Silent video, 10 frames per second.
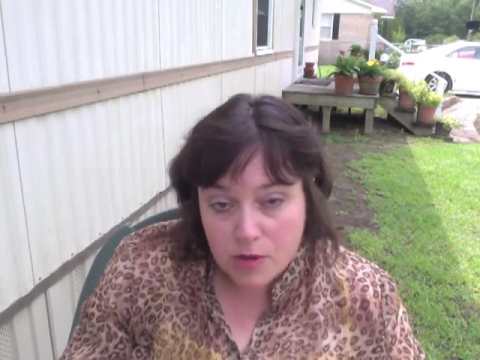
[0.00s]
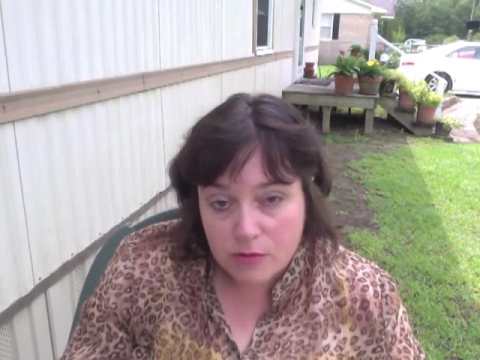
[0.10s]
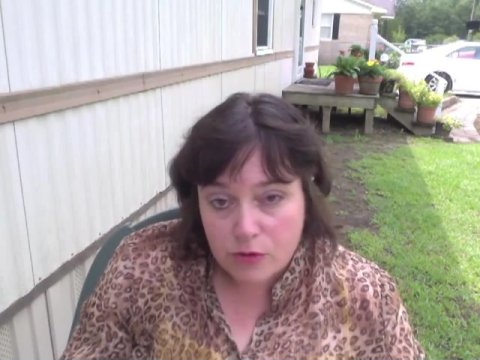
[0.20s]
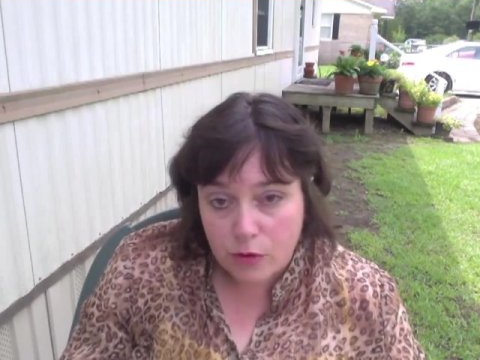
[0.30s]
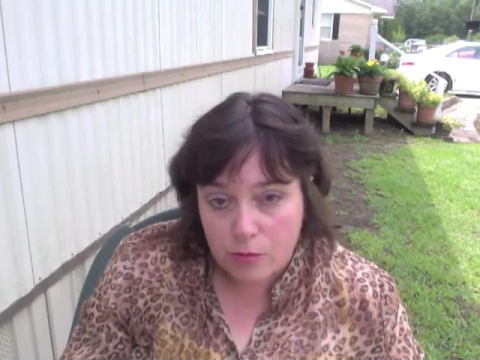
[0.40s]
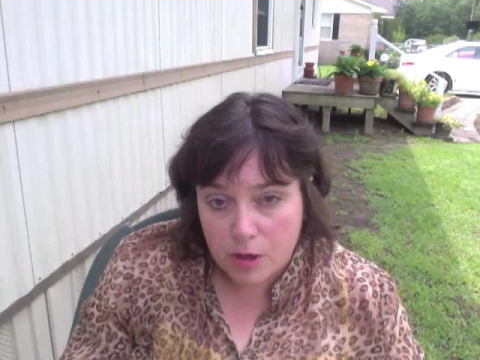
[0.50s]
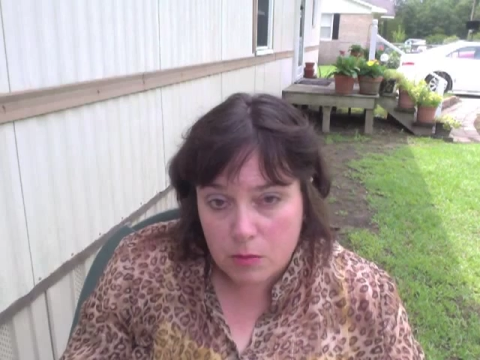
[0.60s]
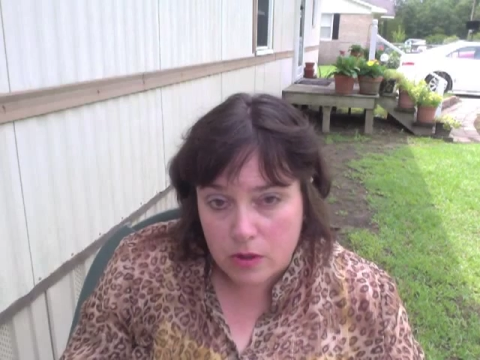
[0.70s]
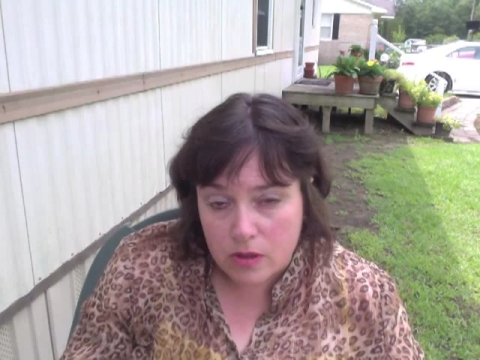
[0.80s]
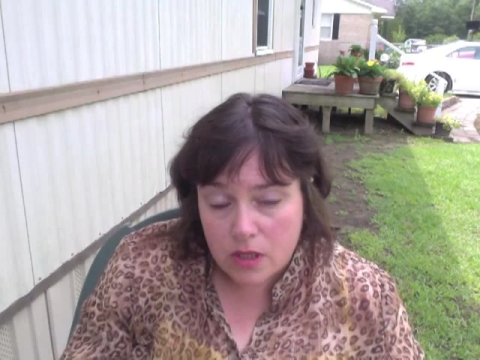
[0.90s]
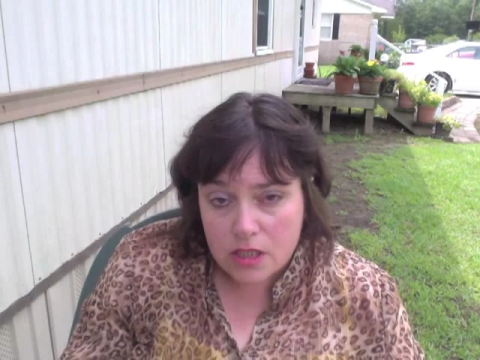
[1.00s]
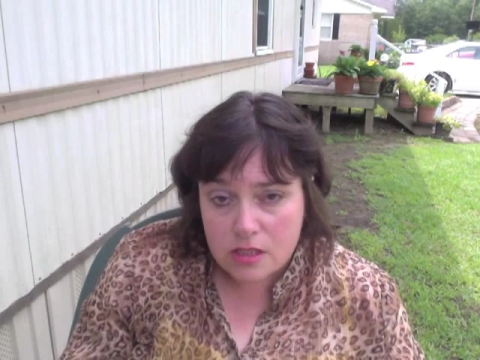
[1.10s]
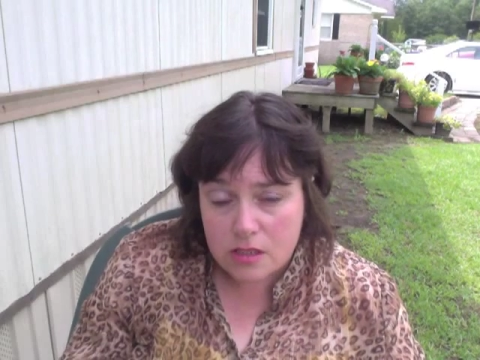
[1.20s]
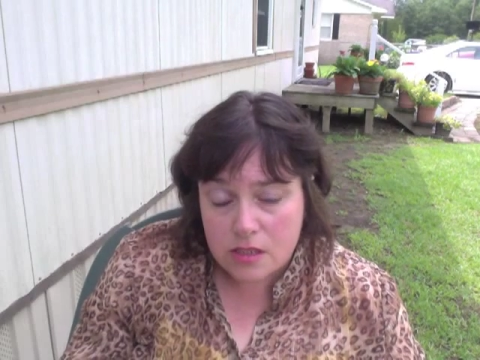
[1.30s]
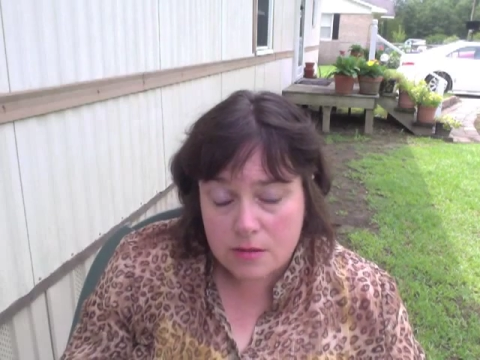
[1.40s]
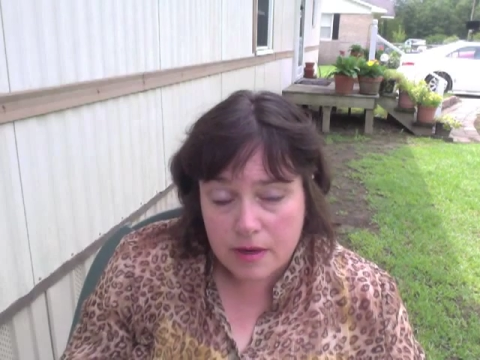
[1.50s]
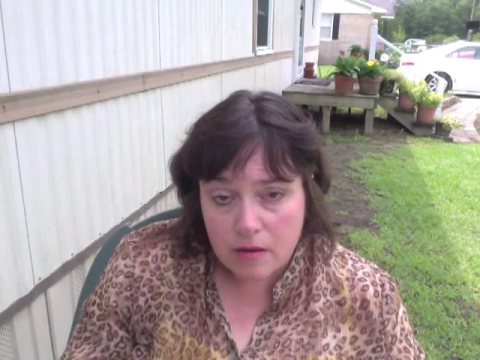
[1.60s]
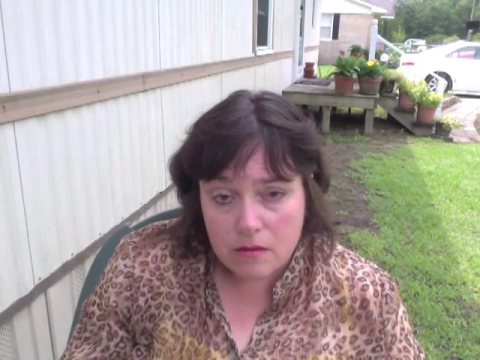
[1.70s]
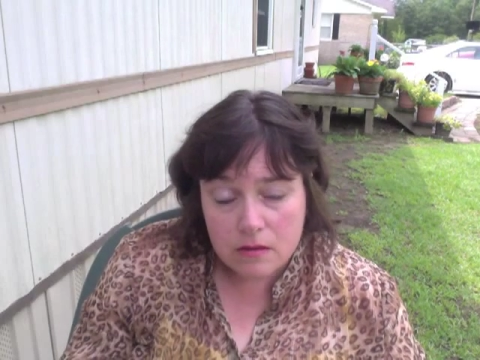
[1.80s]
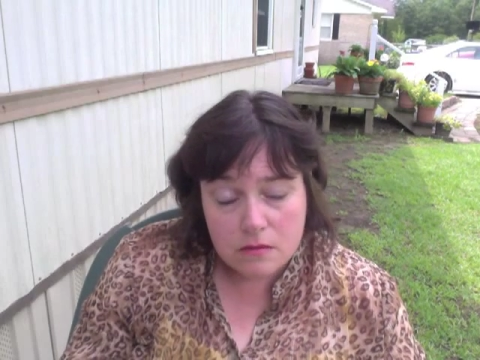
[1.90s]
you have to remember just
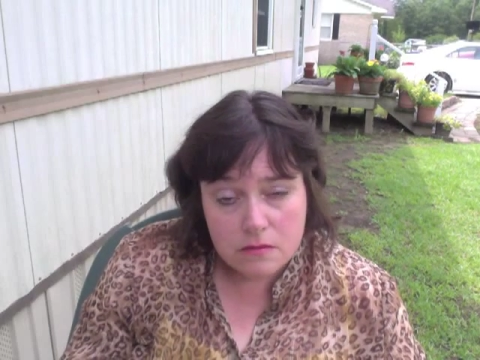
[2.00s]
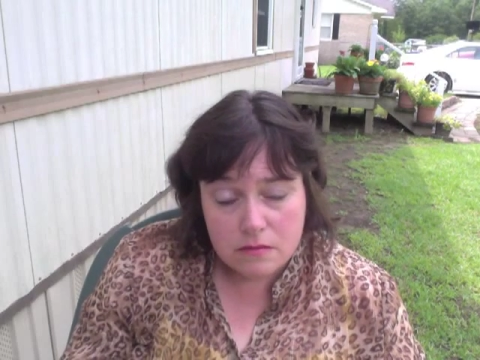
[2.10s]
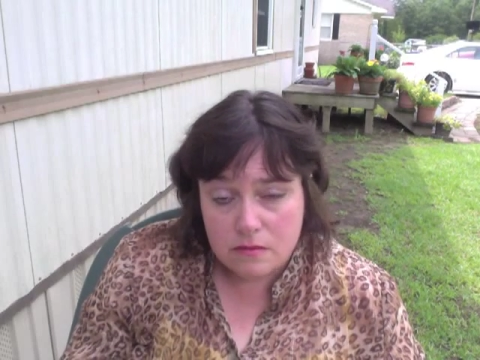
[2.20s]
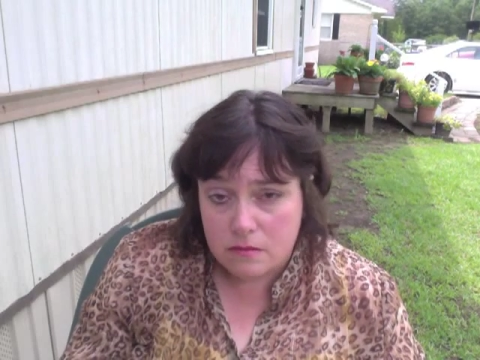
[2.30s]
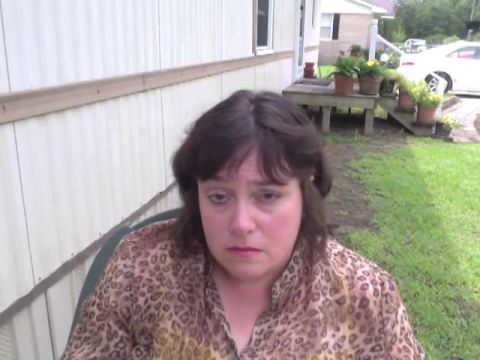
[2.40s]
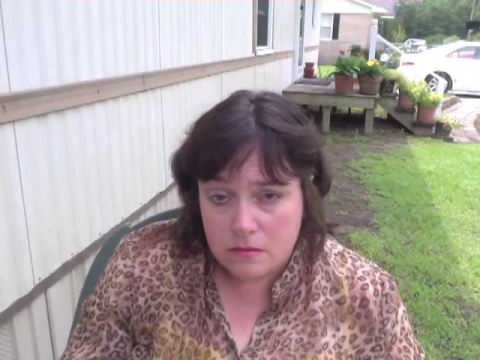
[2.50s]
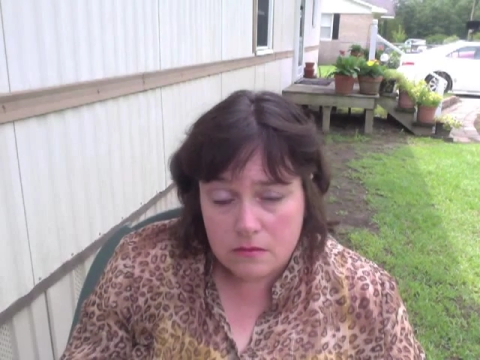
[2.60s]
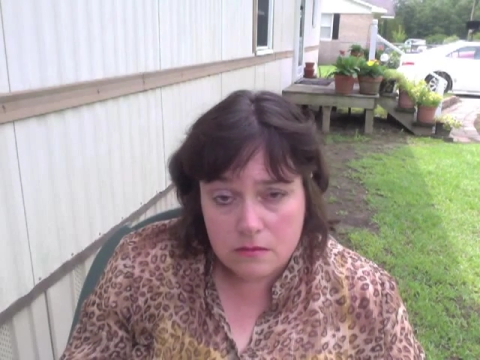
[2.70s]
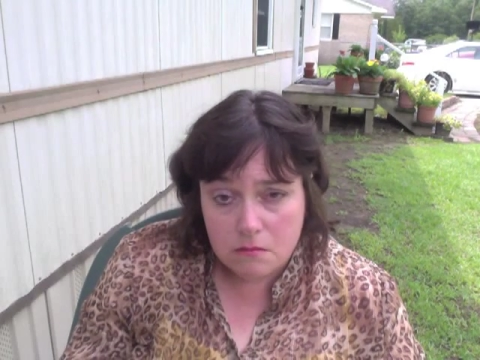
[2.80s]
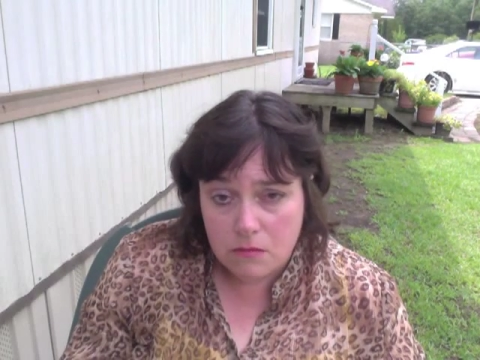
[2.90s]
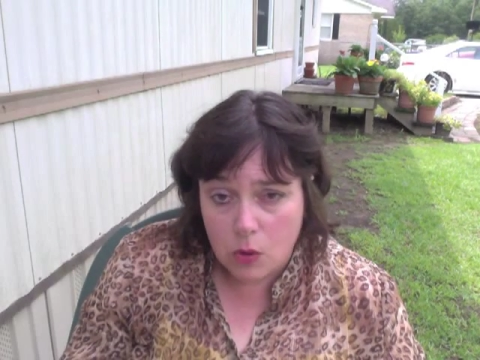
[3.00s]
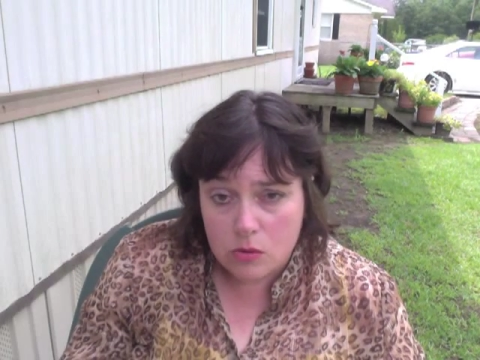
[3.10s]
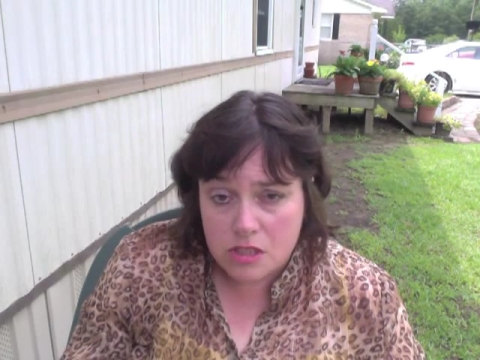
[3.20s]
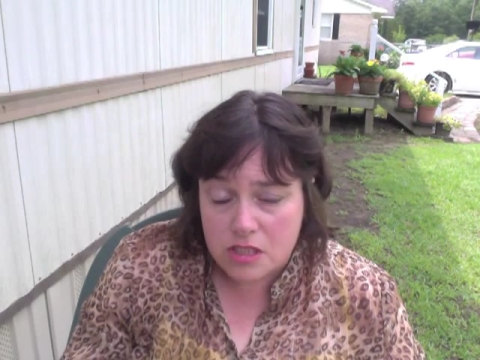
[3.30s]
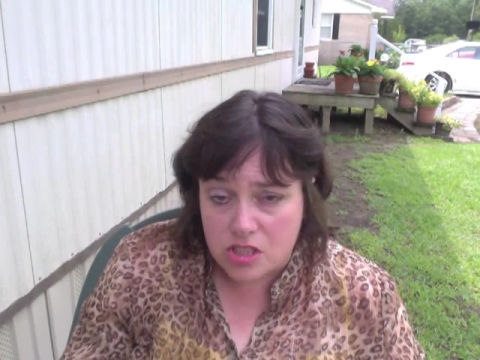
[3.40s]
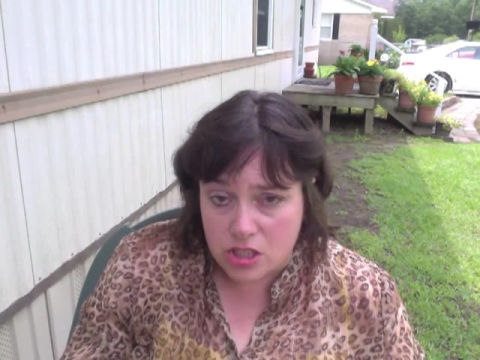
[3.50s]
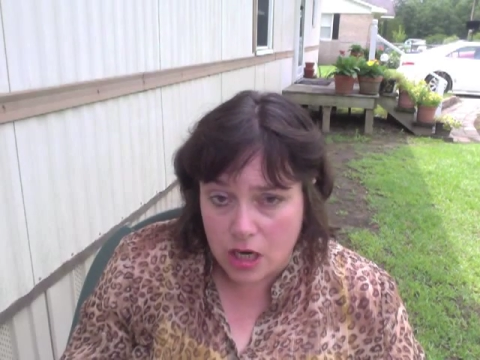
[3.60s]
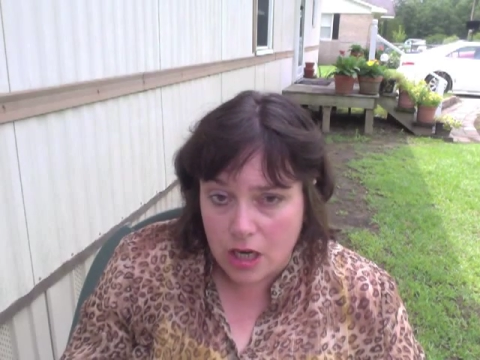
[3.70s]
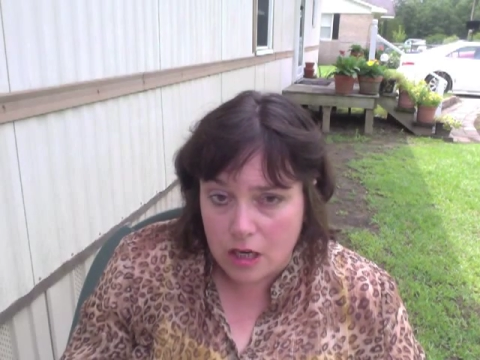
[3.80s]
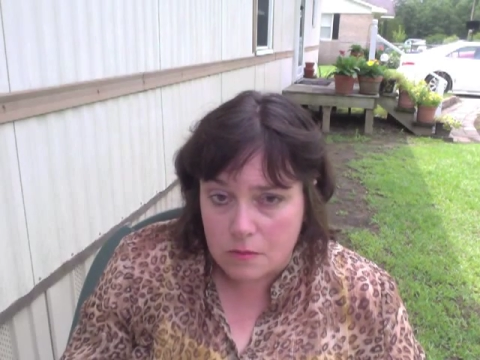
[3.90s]
about most
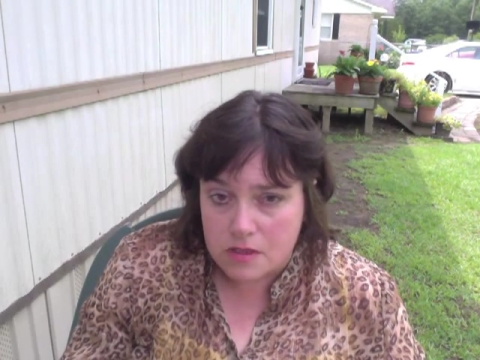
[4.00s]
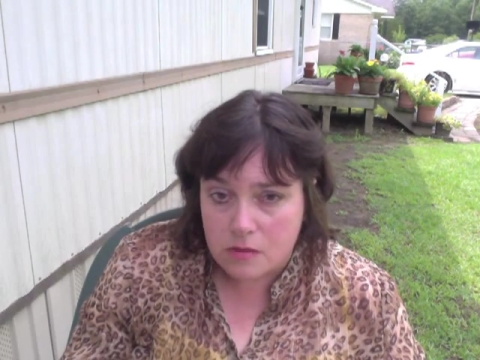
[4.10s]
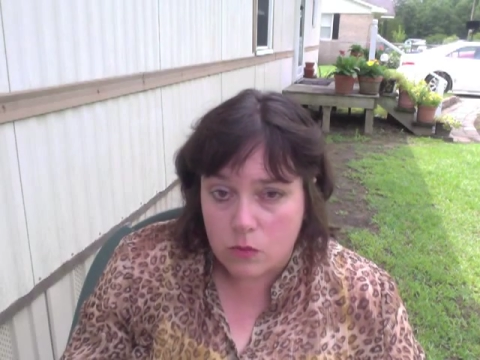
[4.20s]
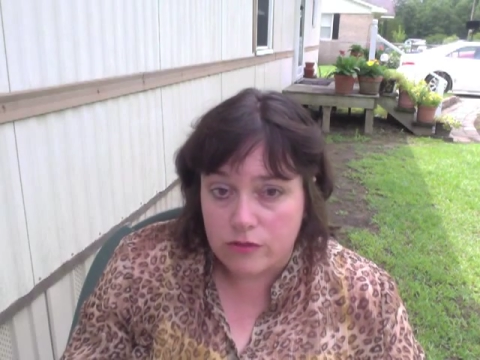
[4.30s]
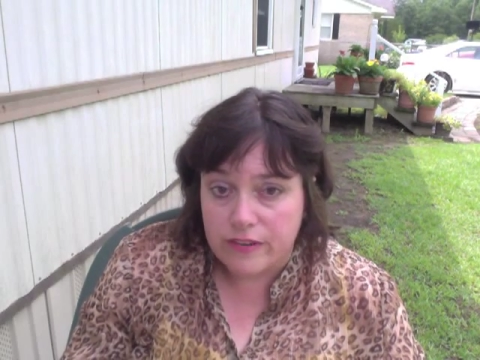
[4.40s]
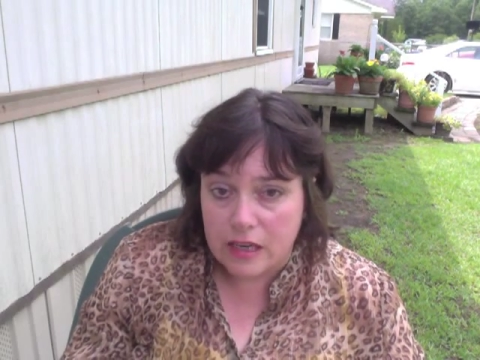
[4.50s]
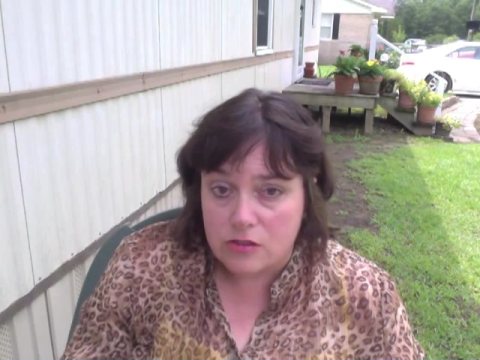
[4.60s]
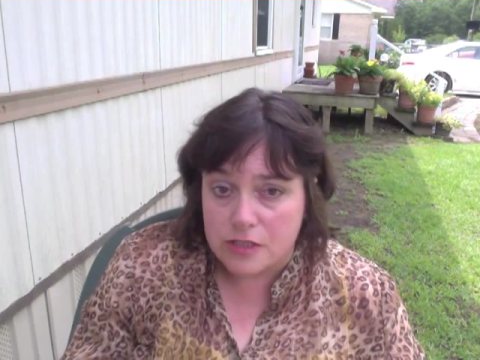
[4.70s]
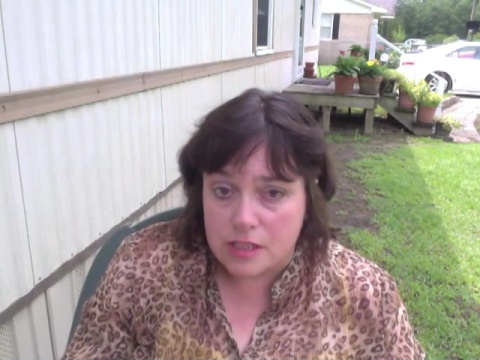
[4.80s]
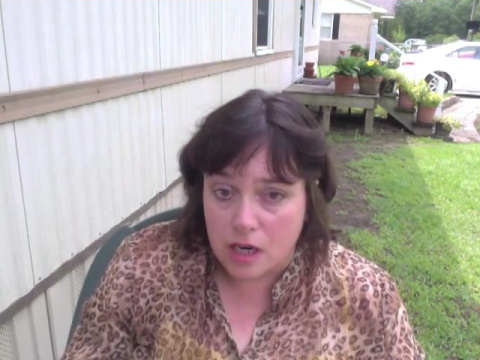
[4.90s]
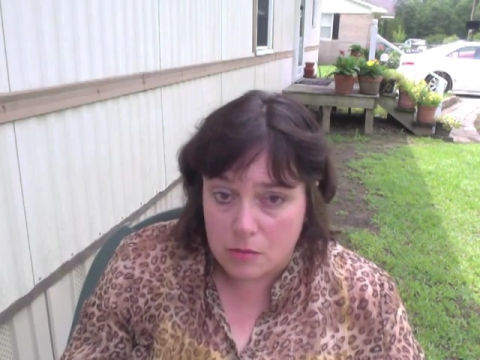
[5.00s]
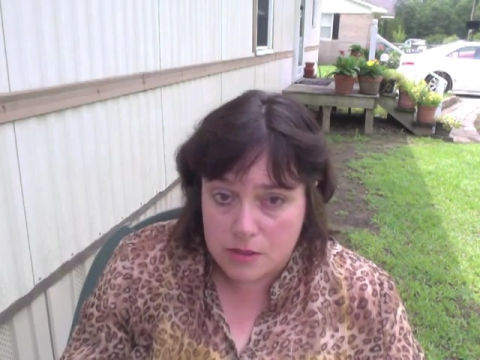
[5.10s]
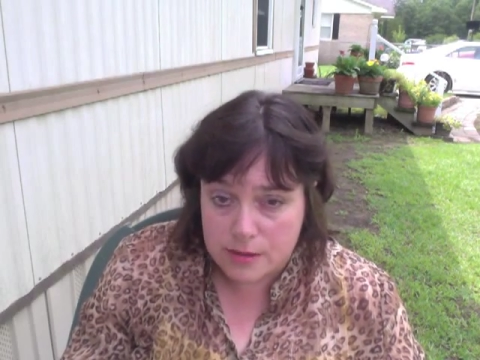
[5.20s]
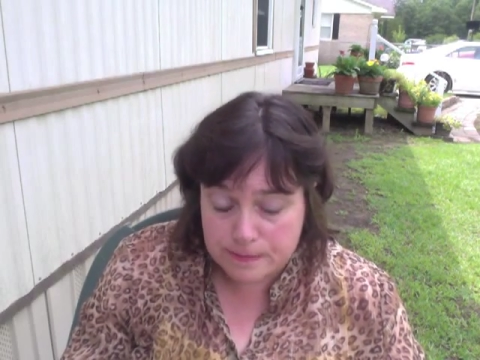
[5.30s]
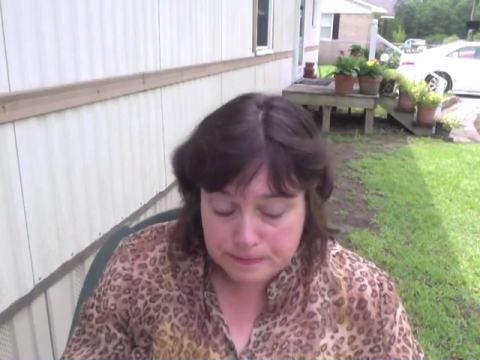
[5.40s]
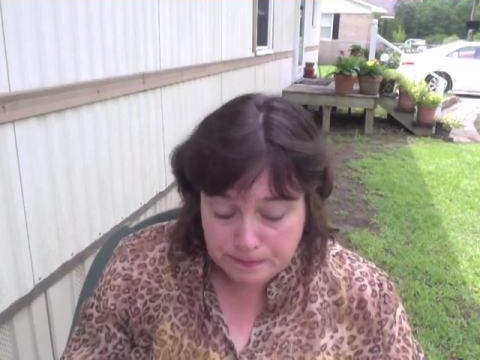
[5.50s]
jobs were factory jobs.